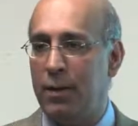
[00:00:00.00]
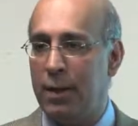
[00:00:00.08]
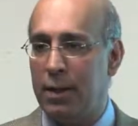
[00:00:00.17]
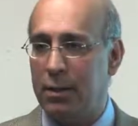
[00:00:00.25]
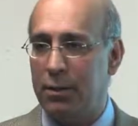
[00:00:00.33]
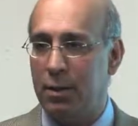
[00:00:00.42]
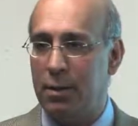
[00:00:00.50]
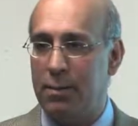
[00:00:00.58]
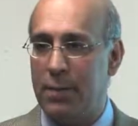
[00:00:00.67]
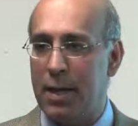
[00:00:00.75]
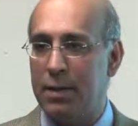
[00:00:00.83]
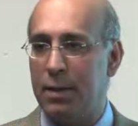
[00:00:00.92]
the New England Journal
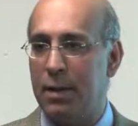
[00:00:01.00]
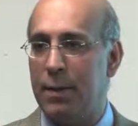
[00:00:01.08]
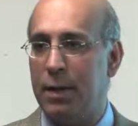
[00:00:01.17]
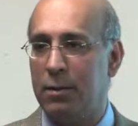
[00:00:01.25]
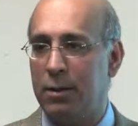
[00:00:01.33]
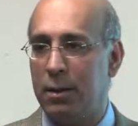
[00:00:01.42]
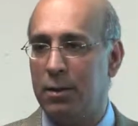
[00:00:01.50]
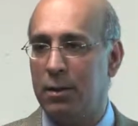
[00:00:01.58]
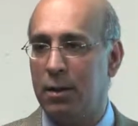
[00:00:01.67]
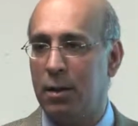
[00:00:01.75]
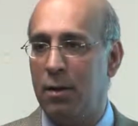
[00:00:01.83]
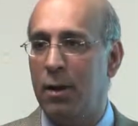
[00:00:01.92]
of Medicine about two years
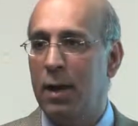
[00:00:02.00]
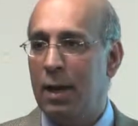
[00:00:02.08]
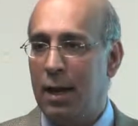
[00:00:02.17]
ago.